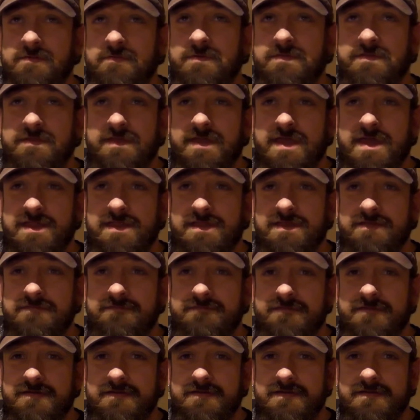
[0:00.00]
with an
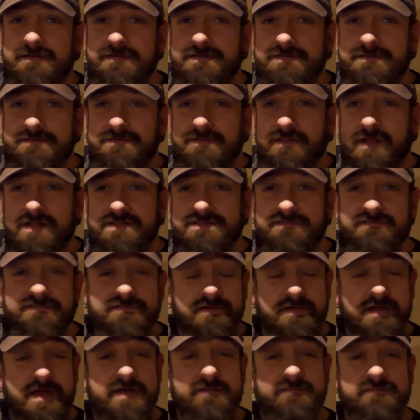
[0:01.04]
additive of lots of
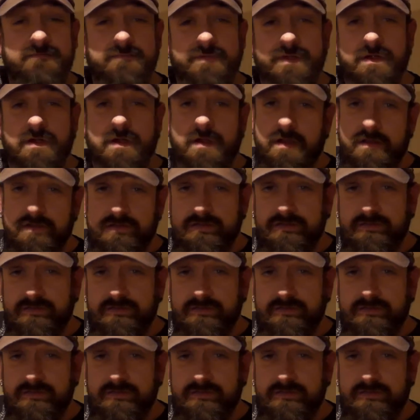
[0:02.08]
craft beer.